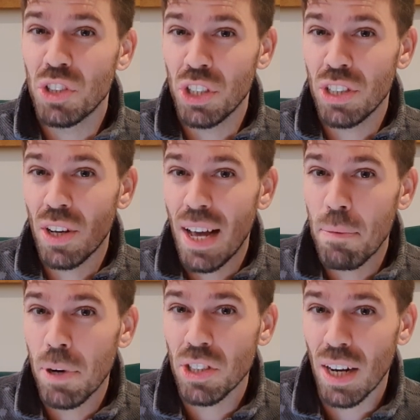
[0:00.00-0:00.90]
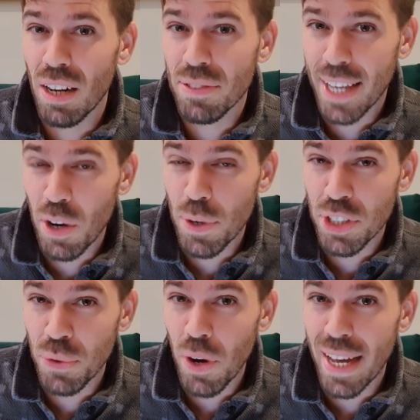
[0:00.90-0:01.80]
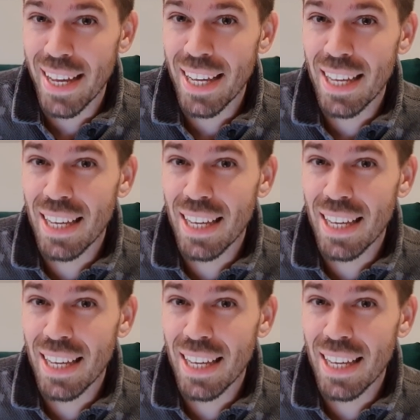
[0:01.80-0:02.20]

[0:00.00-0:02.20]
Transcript: Do you know how much I love Tailwind UI?